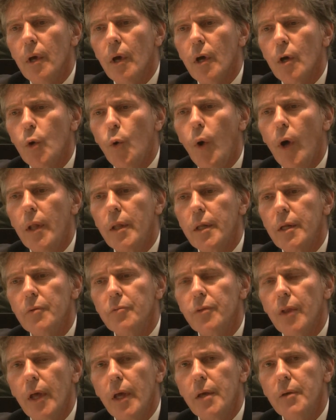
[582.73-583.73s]
a quality
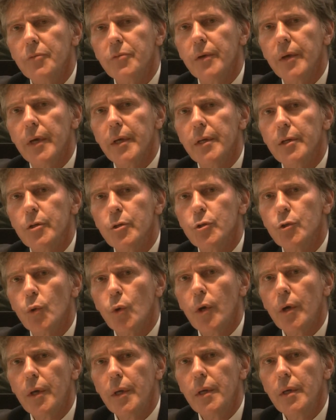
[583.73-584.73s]
of life and
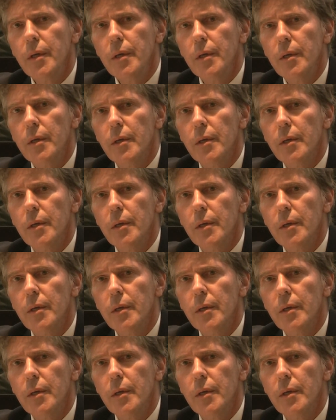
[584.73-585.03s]
enjoy